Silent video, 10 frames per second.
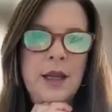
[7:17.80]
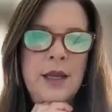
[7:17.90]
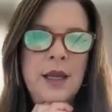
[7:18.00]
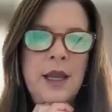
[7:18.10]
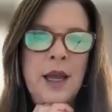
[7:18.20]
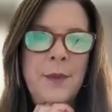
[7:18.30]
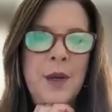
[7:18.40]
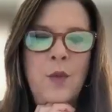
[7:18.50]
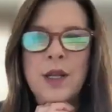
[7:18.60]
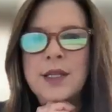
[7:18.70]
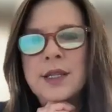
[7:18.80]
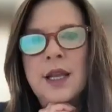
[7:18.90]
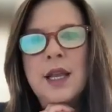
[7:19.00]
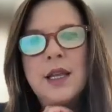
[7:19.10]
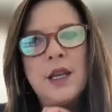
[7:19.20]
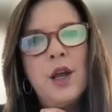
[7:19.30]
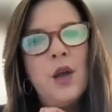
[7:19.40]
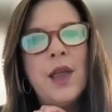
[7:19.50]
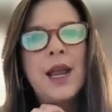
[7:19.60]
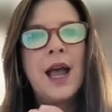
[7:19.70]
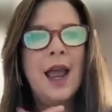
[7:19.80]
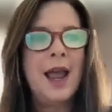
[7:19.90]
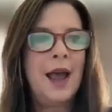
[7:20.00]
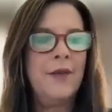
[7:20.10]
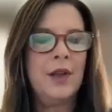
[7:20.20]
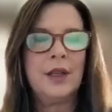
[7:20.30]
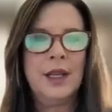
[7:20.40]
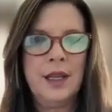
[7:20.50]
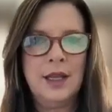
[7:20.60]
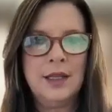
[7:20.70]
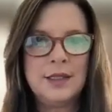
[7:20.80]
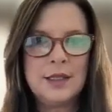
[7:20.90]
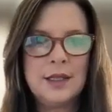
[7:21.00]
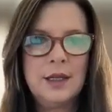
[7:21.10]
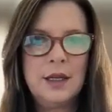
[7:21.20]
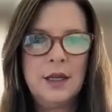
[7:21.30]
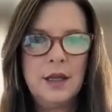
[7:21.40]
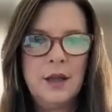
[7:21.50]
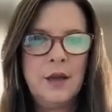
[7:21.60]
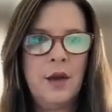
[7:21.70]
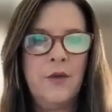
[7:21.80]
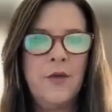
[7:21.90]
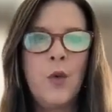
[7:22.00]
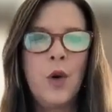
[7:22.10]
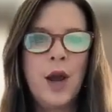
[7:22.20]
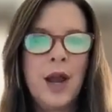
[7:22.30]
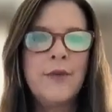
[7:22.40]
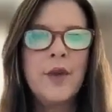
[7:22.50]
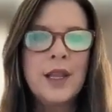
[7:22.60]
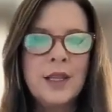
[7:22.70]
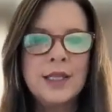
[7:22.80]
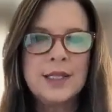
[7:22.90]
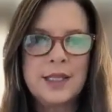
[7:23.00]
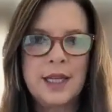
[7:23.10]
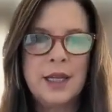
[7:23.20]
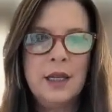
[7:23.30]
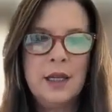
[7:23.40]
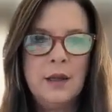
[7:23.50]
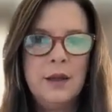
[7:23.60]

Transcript: I mean, like I have a list, for every listing.